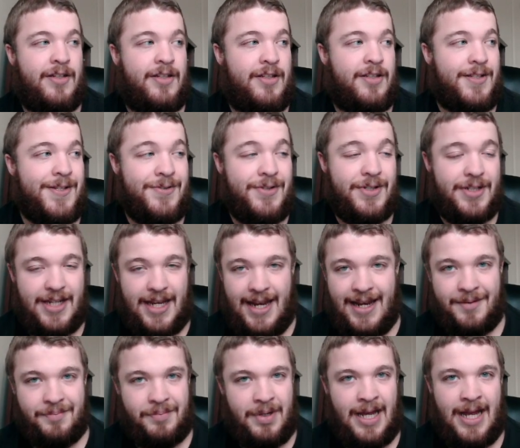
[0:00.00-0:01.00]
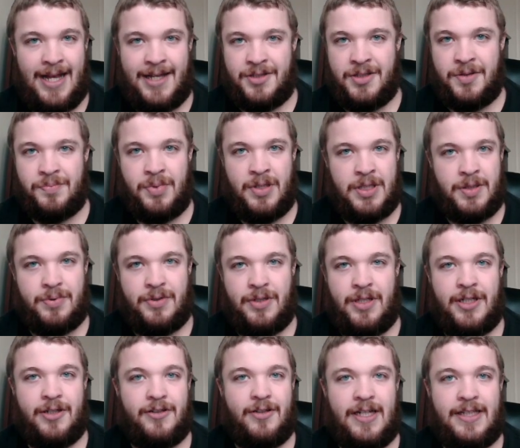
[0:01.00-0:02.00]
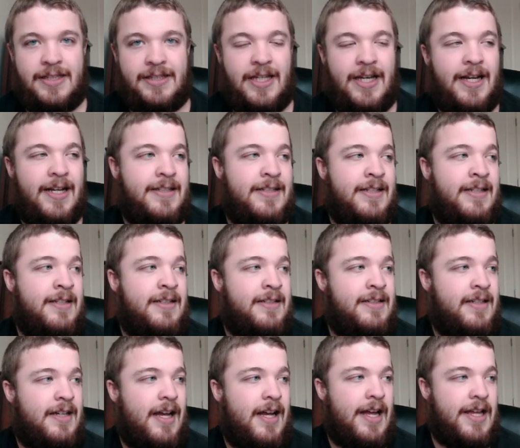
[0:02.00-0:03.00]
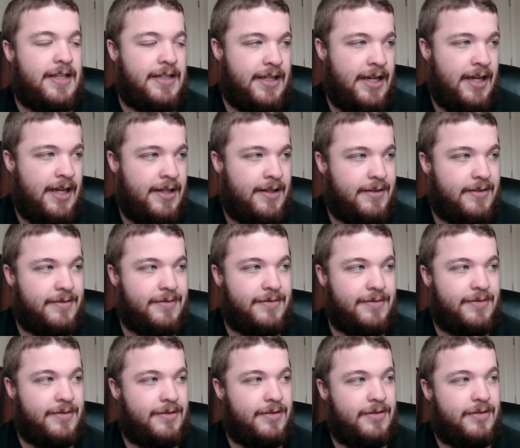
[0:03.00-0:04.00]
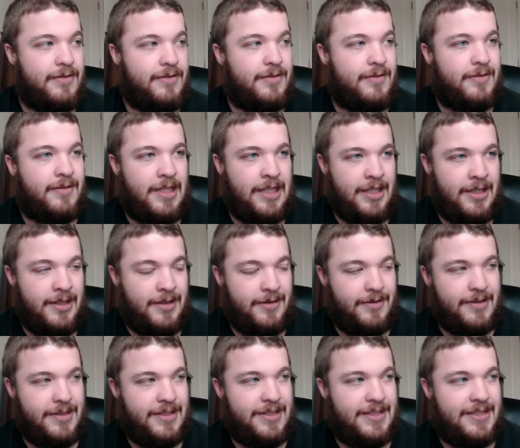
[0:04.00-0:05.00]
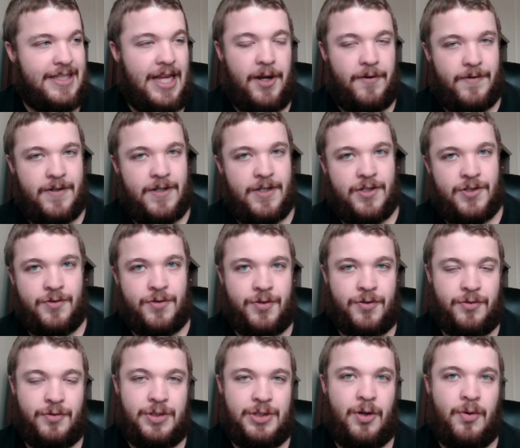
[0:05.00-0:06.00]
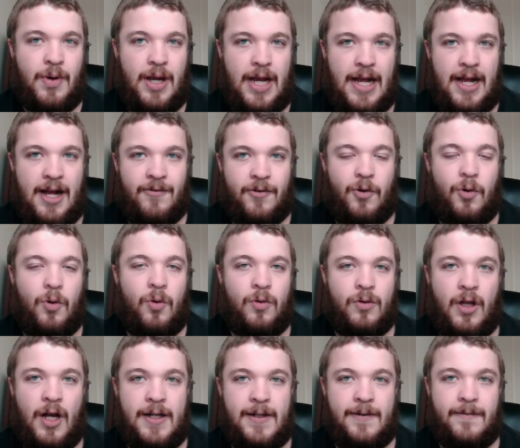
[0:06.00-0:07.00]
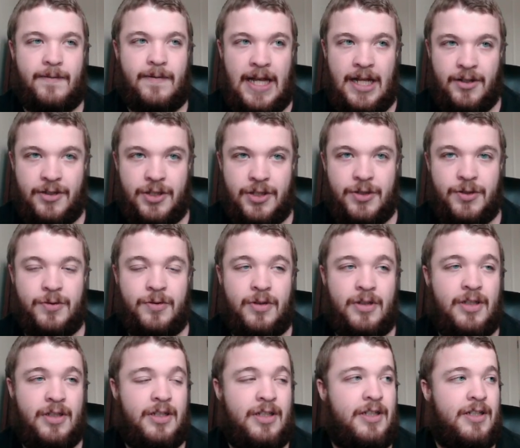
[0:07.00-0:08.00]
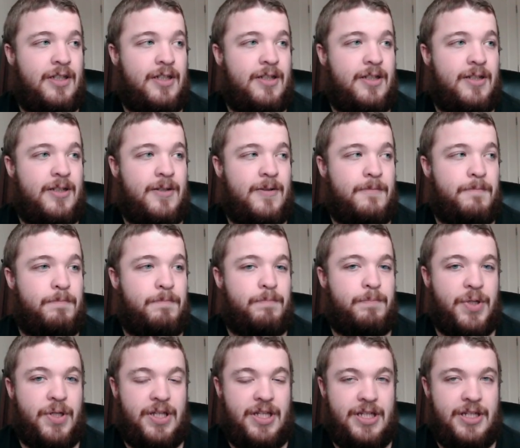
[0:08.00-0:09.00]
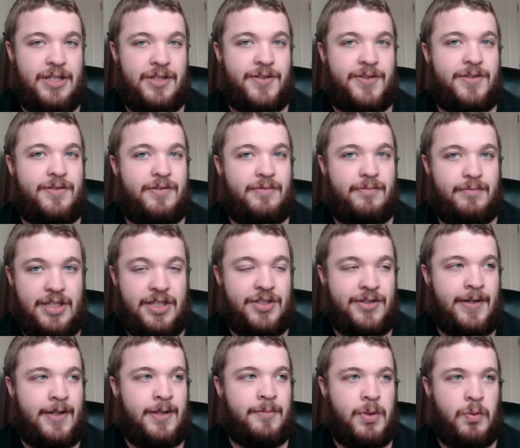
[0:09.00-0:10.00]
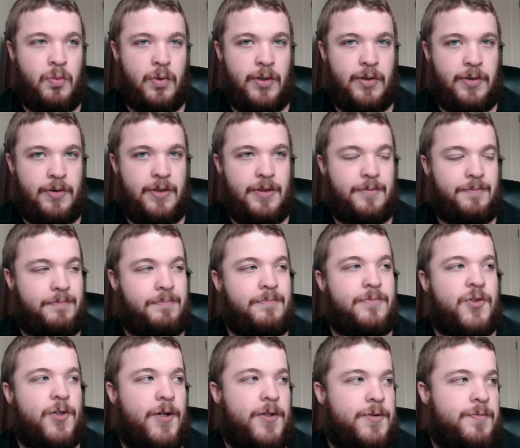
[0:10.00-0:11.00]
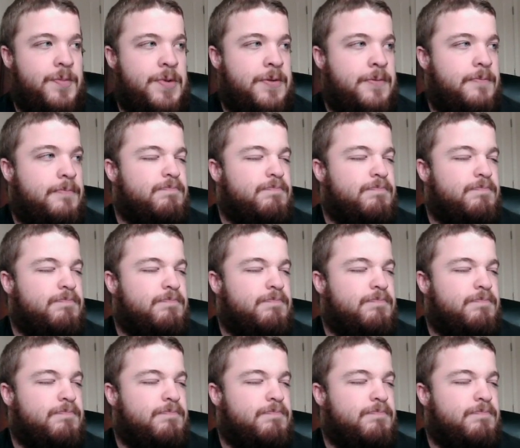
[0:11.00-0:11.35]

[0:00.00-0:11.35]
you just can't pass up on a player like that. I get that safeties usually don't have a whole lot of value, but he's going to be worth it. Trust me.